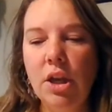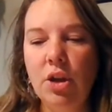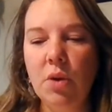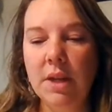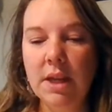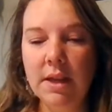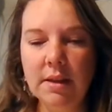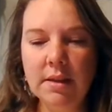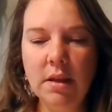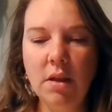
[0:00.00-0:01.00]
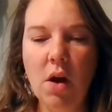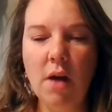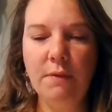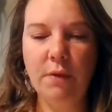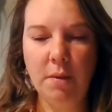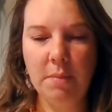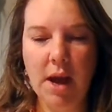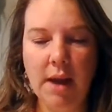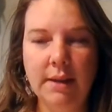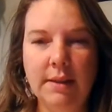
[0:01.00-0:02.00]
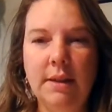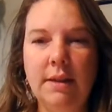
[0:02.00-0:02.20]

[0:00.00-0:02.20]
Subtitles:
it is a lot for our minds.